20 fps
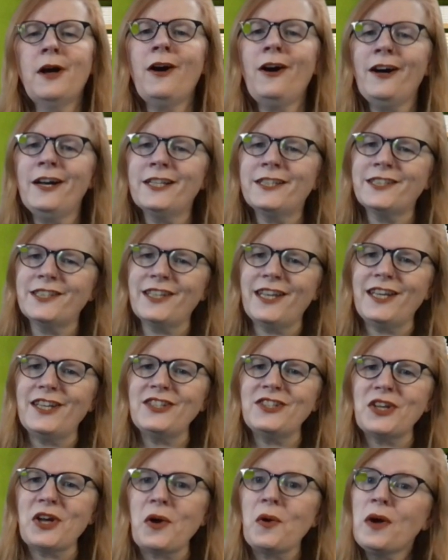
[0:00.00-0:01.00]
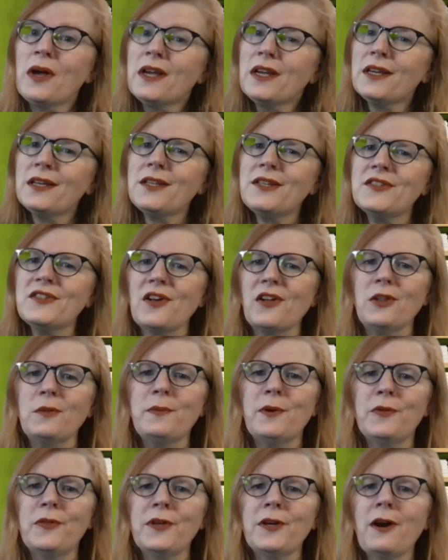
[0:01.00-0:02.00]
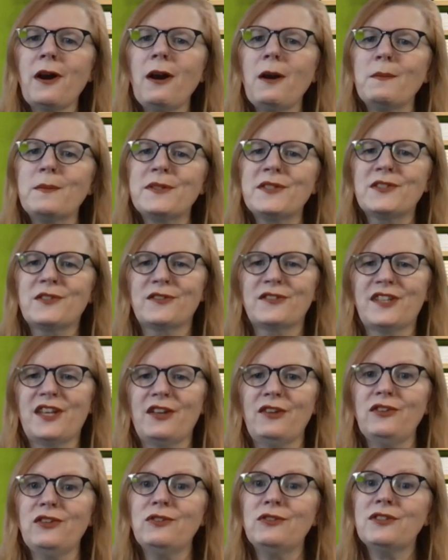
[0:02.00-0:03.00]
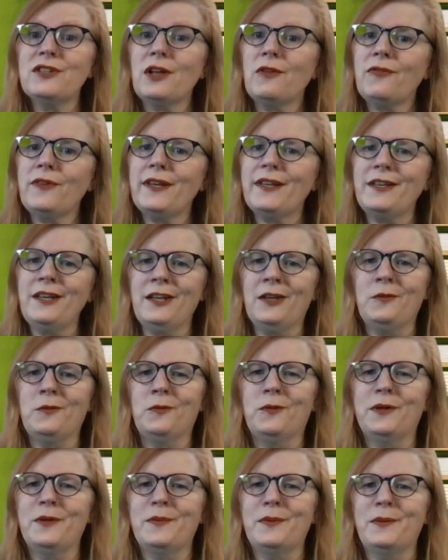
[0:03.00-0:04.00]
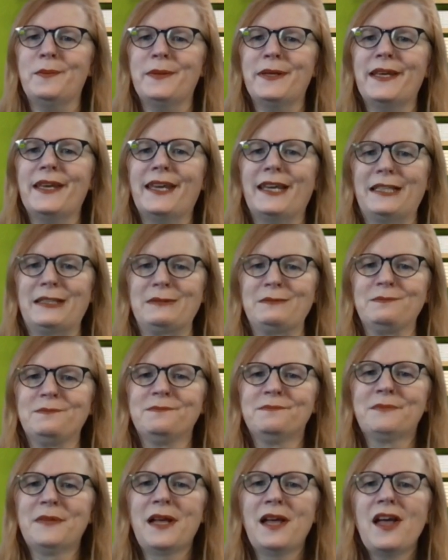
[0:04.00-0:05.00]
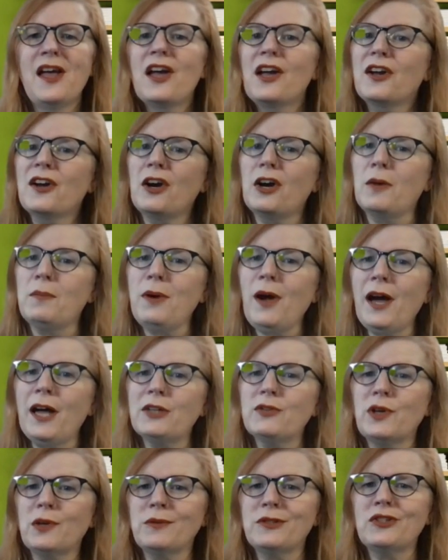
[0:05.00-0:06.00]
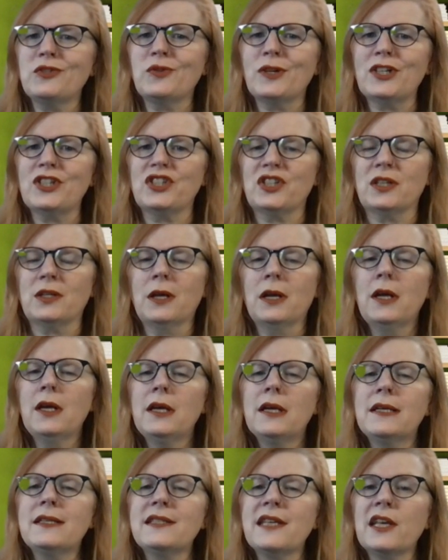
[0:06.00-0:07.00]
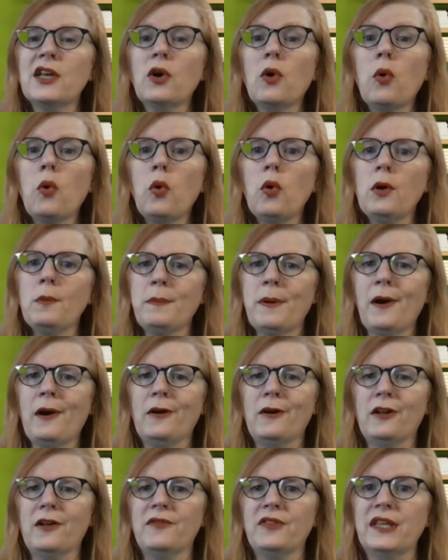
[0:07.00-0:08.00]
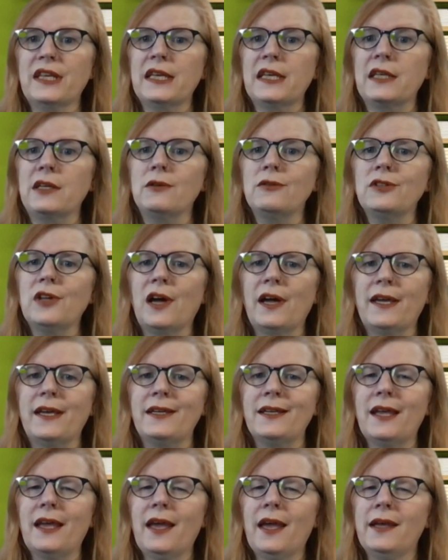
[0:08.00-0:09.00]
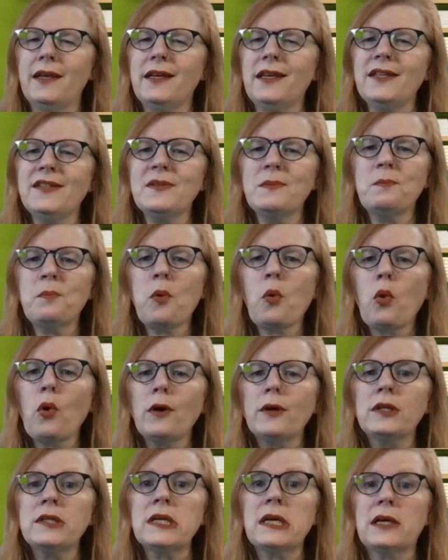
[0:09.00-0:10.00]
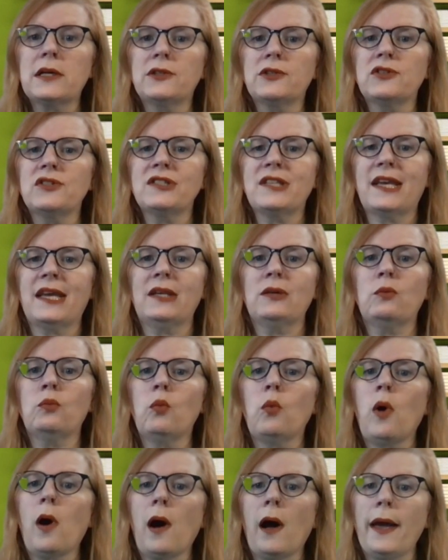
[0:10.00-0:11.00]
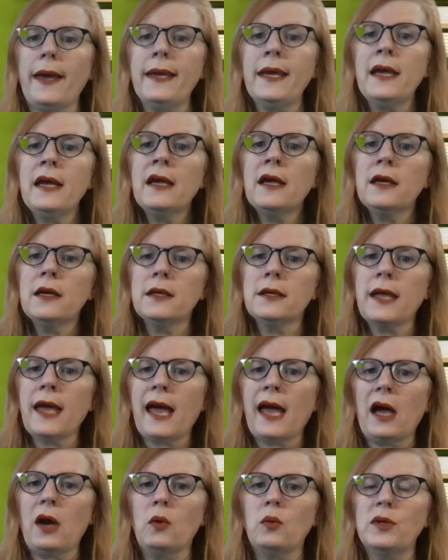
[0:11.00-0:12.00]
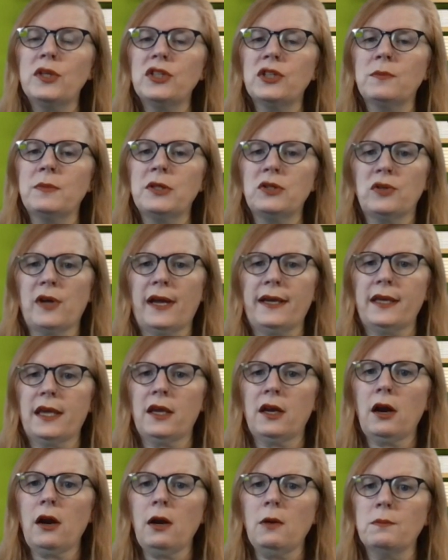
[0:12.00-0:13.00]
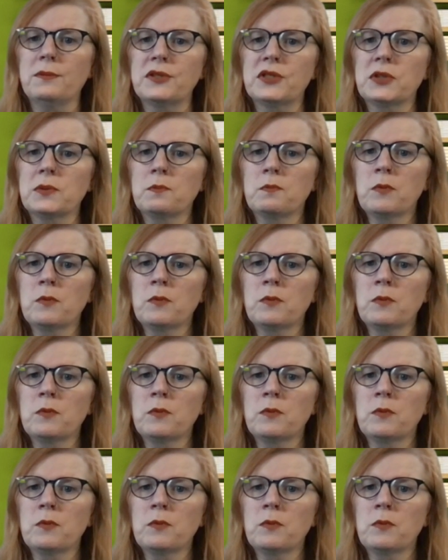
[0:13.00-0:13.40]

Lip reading: On today's show, it is all about the carbs, so settle yourself in and we will begin. Carbohydrate restriction is a core part of the keto diet, and it is important to understand why and how we should be tracking carbs.